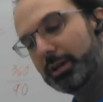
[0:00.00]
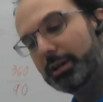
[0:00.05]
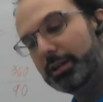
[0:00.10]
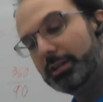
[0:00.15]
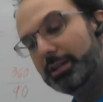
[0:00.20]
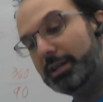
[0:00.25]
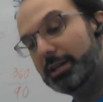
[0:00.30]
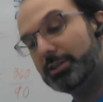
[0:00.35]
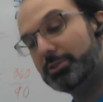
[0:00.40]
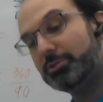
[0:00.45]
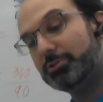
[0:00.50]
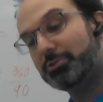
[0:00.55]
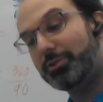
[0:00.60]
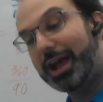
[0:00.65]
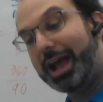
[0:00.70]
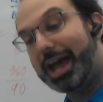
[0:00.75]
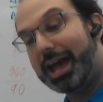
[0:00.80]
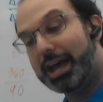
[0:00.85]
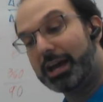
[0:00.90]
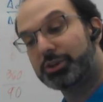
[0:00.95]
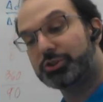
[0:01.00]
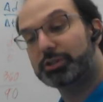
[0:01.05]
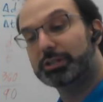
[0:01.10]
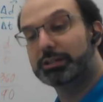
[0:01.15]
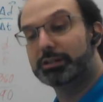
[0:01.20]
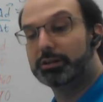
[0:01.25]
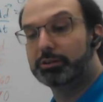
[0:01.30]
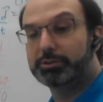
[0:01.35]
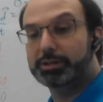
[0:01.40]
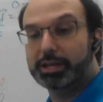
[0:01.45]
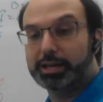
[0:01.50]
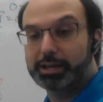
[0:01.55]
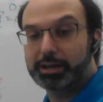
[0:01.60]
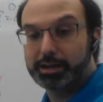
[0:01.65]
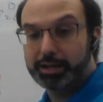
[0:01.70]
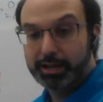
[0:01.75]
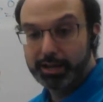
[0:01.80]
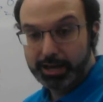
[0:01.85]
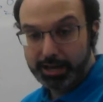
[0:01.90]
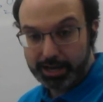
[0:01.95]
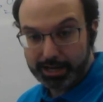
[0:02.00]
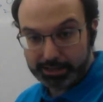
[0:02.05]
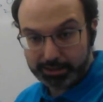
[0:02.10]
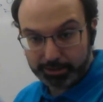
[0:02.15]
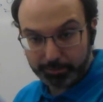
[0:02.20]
the answers are actually located at